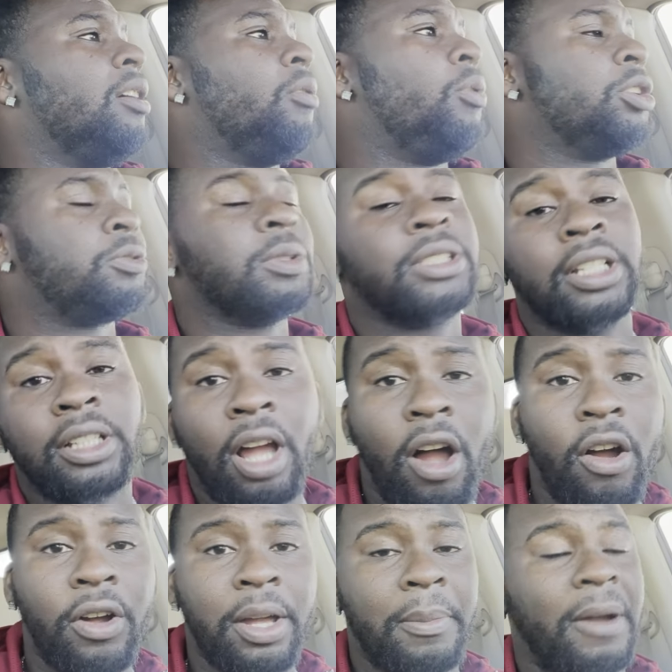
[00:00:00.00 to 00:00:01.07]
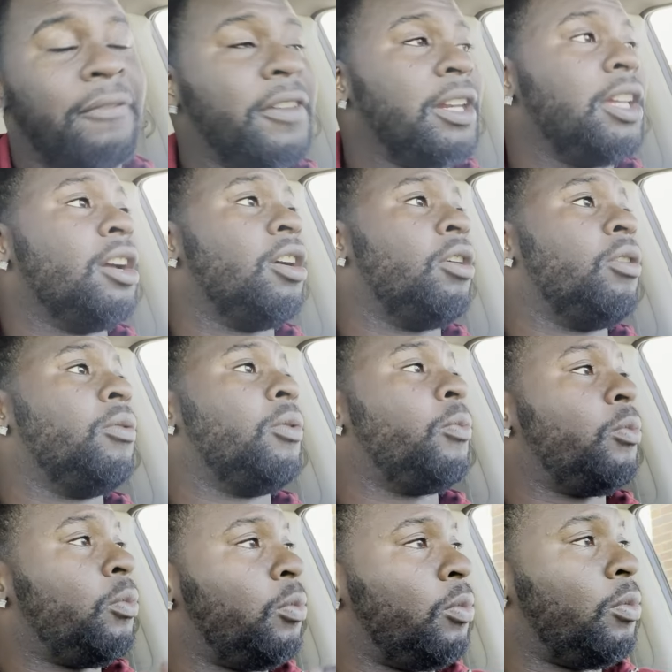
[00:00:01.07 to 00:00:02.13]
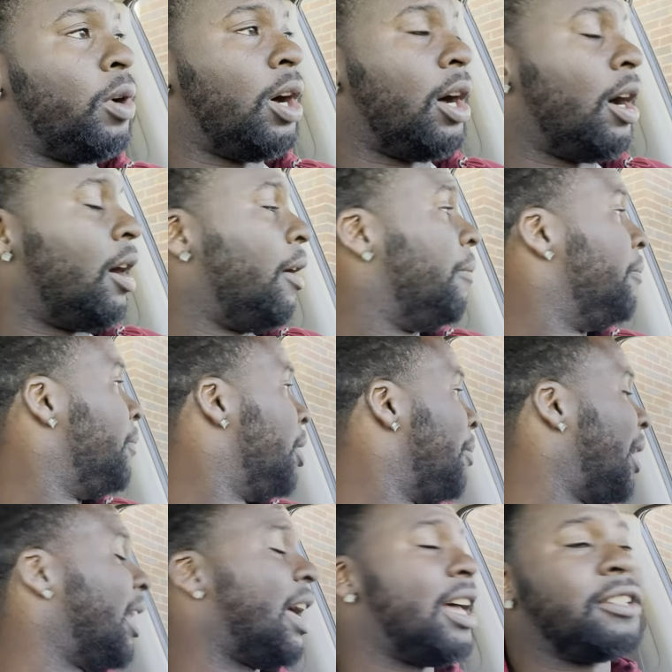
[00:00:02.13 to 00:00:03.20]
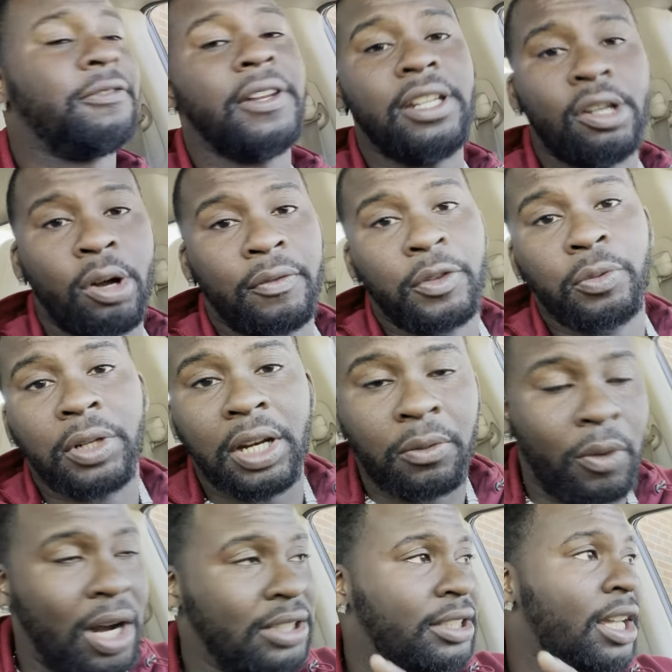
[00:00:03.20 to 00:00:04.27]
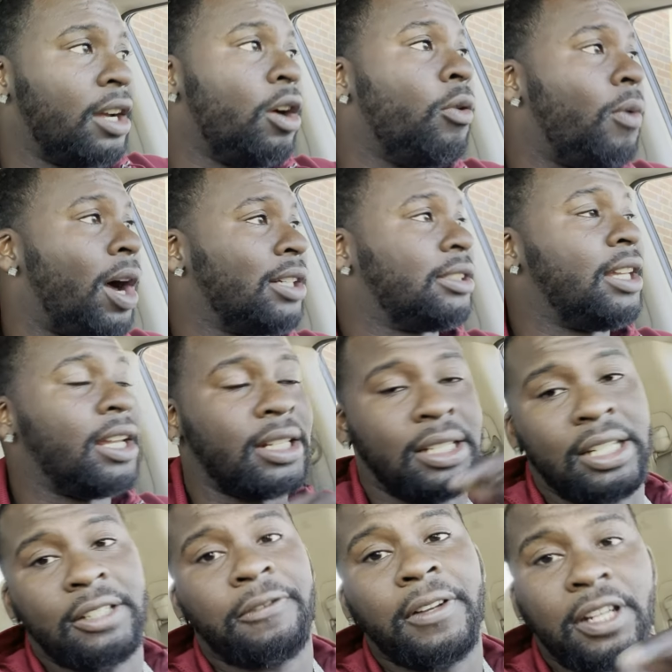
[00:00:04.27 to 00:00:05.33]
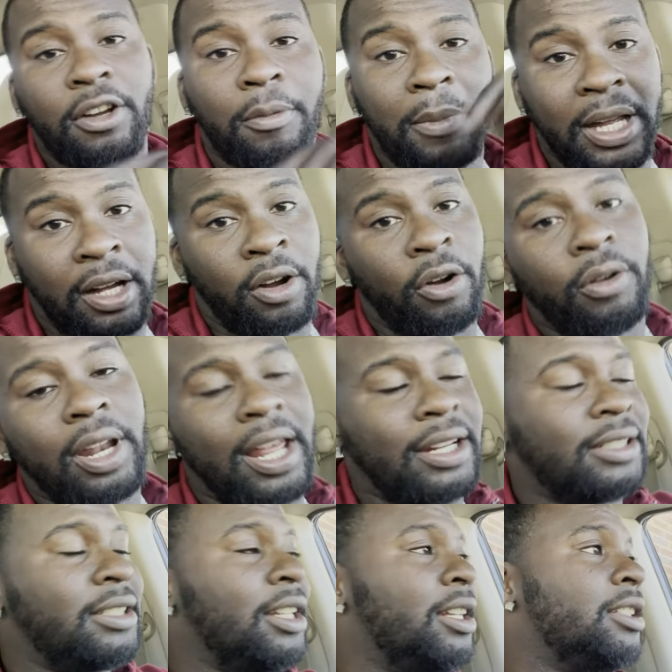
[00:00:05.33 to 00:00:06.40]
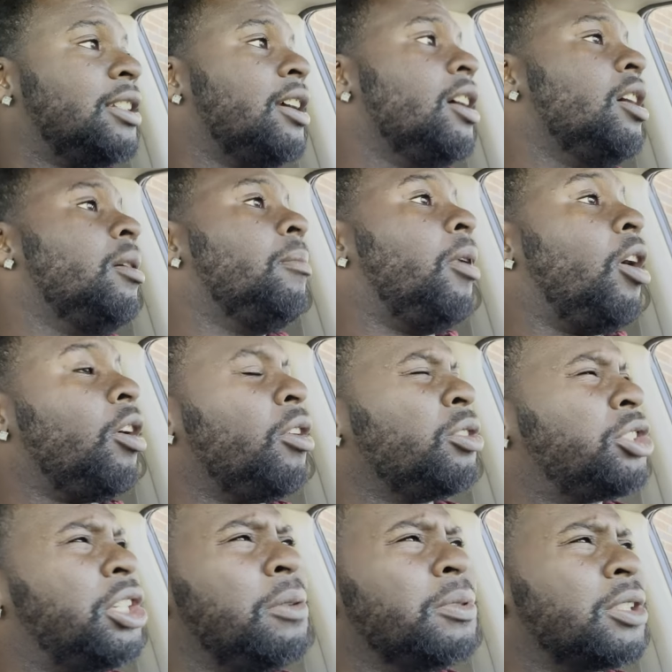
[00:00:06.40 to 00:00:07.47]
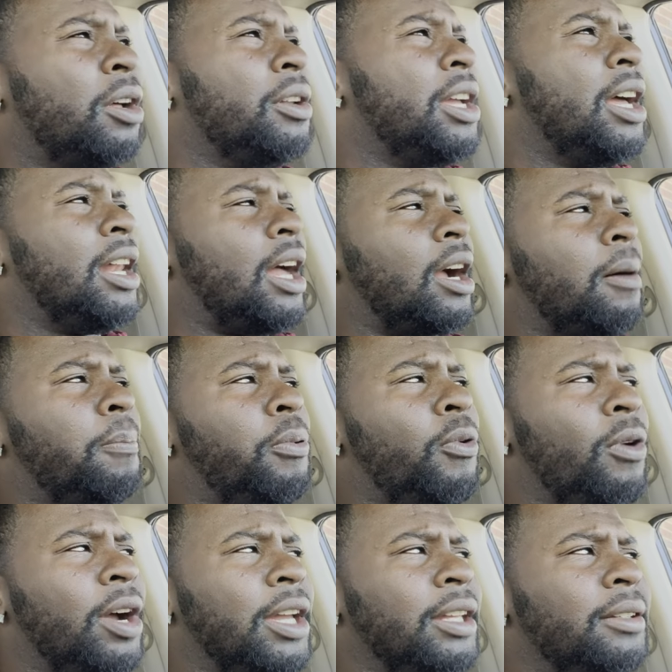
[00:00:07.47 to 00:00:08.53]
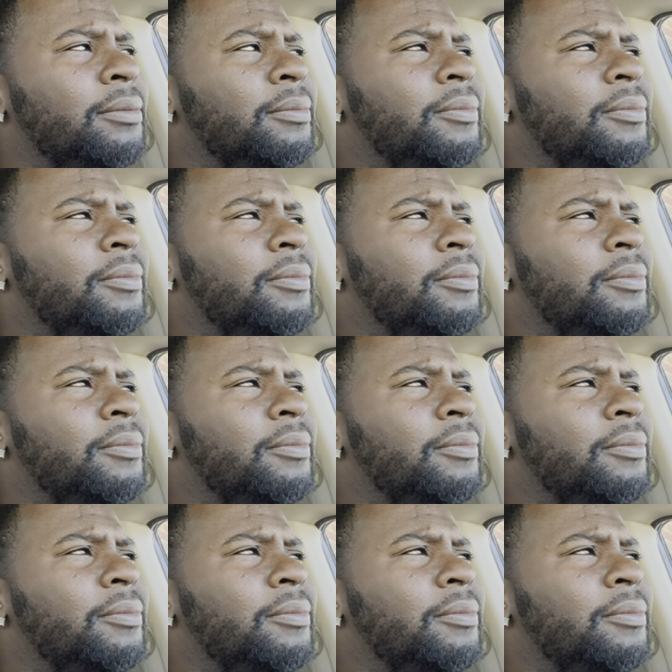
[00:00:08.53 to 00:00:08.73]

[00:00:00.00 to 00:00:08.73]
which was the dog in my video, um, in my last video, if you didn't watch that, go watch that. And this video make a whole lot of sense. I heard she was only at like a point